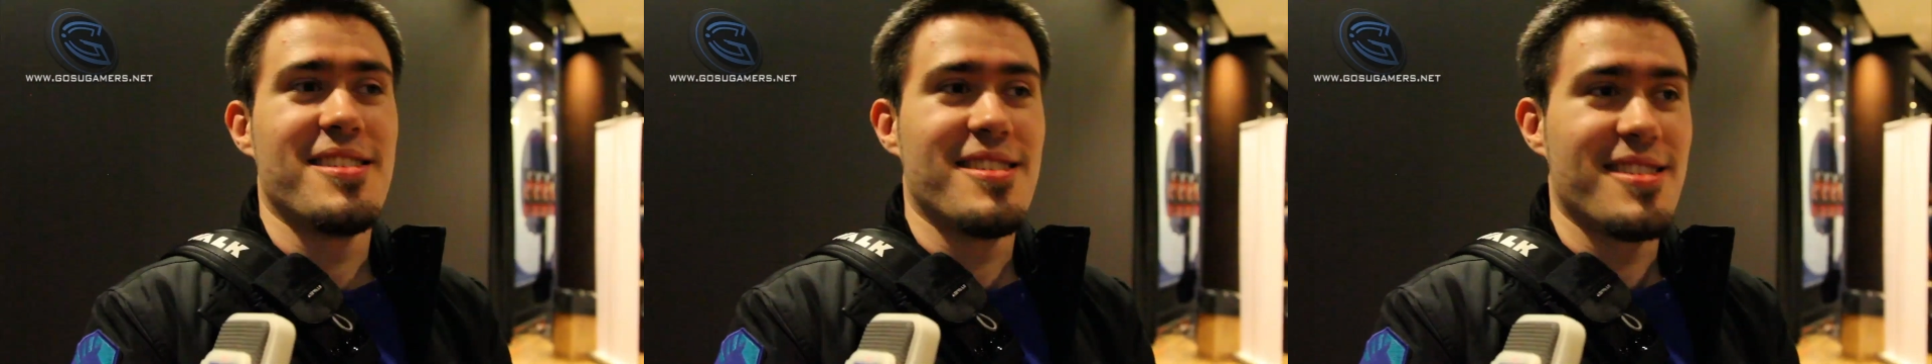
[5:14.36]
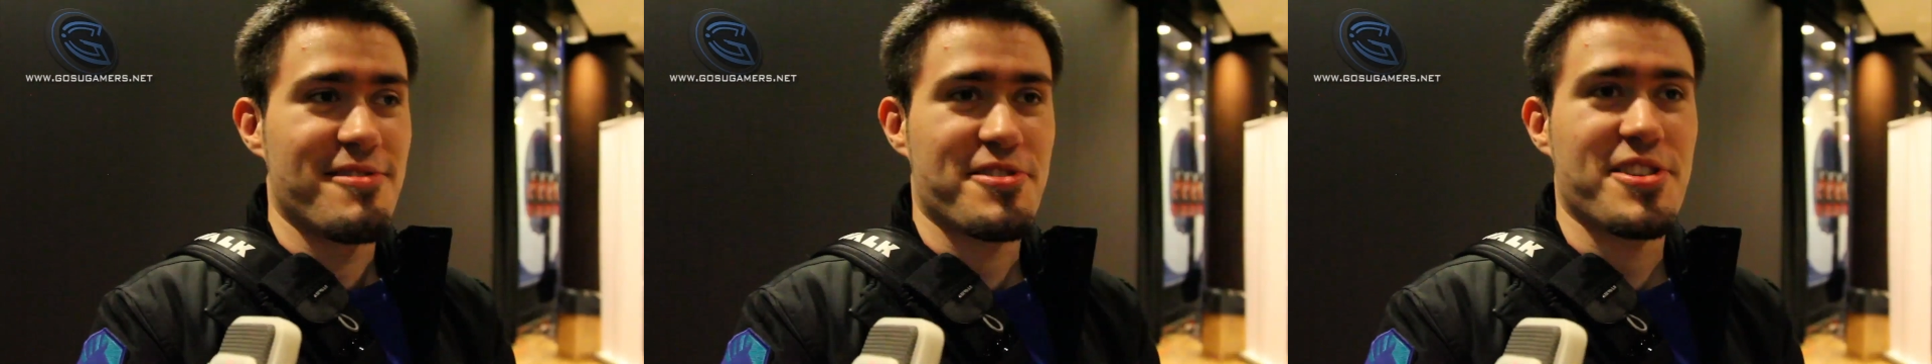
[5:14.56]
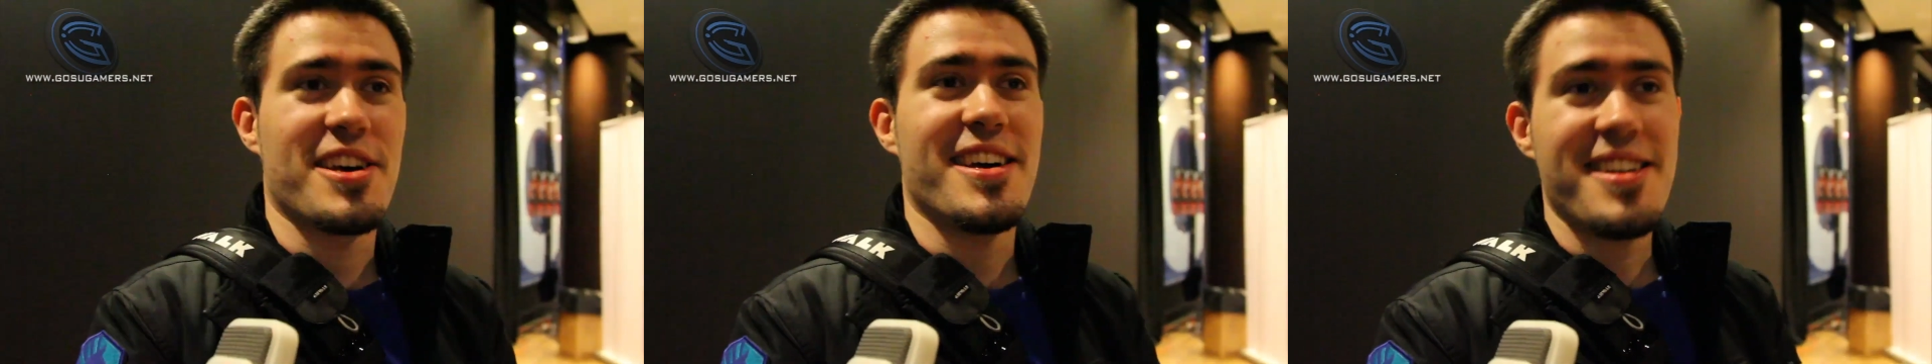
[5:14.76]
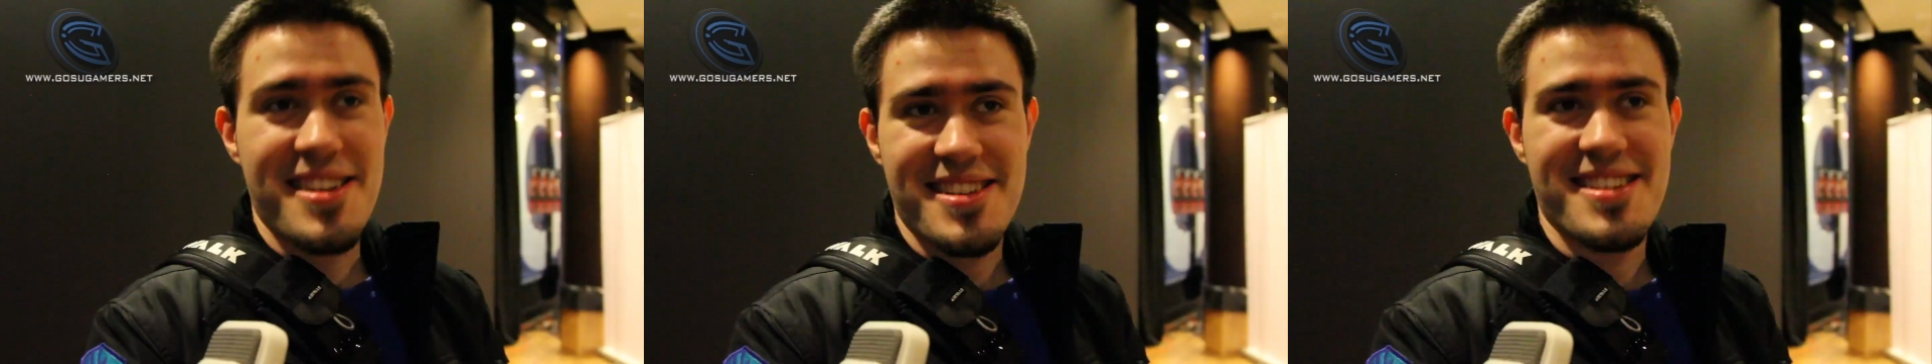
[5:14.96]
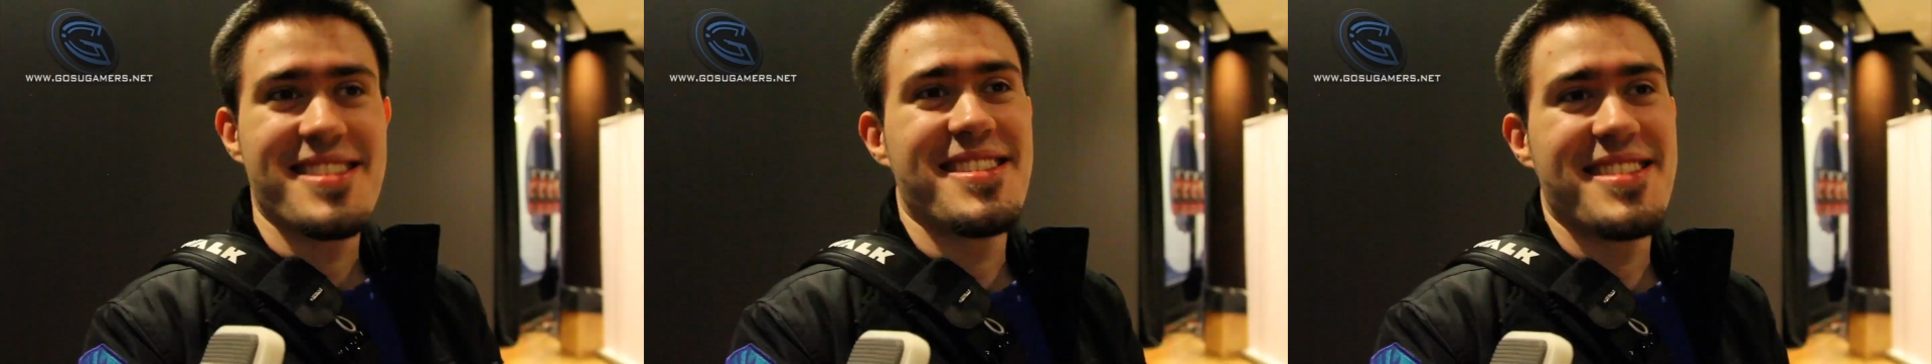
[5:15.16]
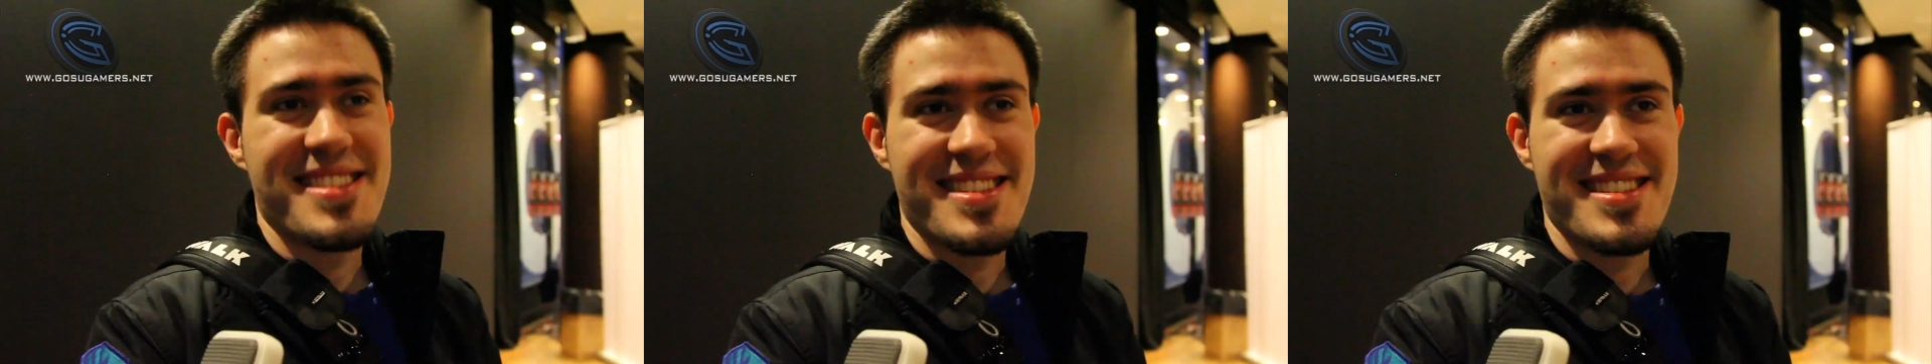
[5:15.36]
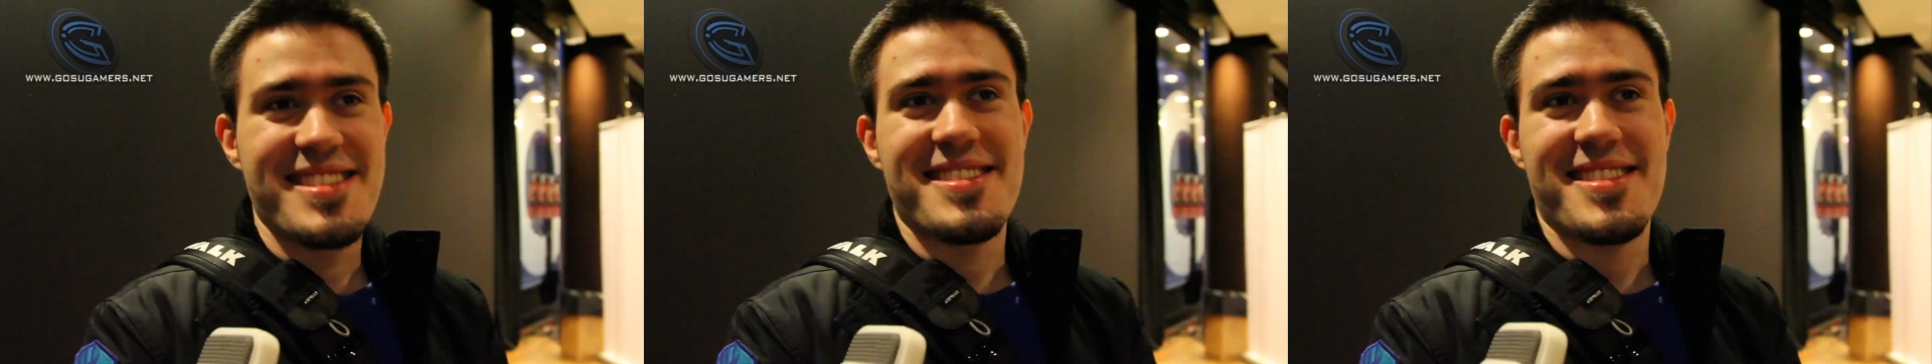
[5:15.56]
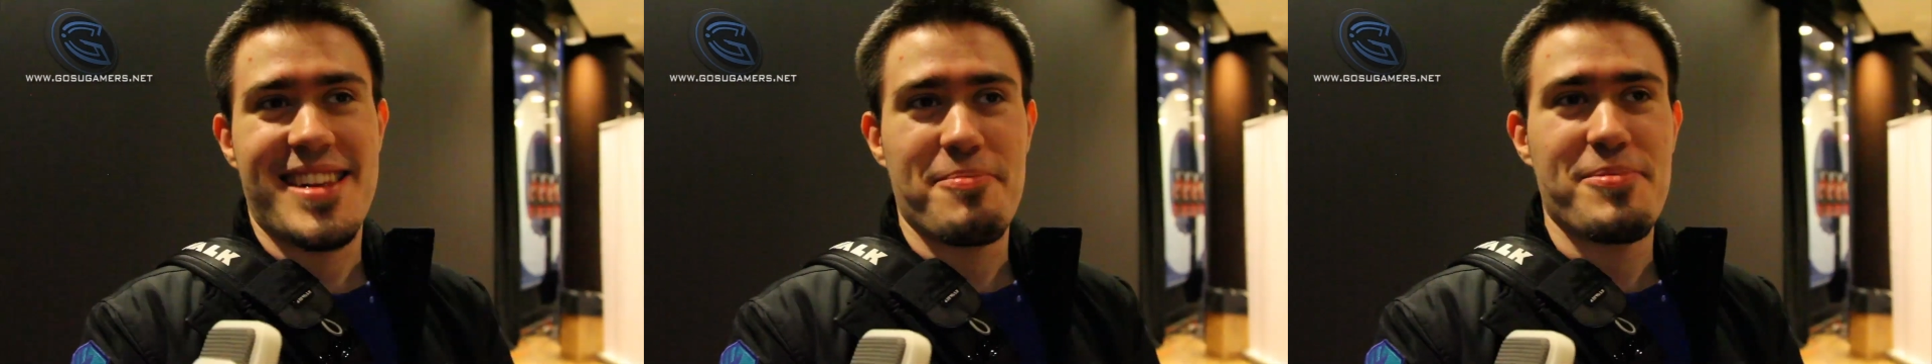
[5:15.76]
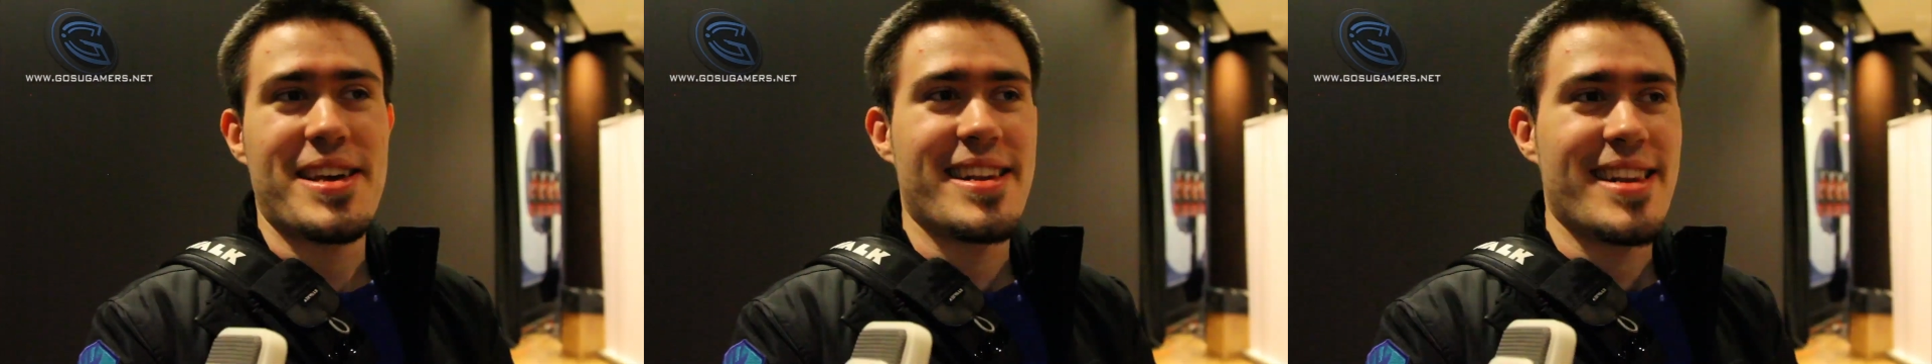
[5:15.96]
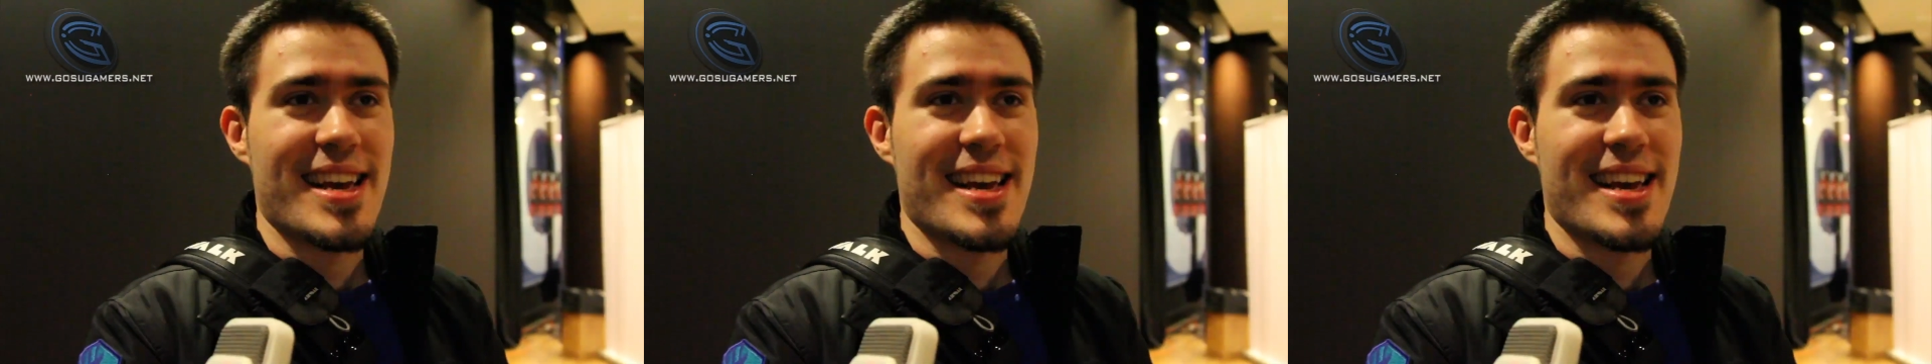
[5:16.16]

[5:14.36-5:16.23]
okay. Then I play the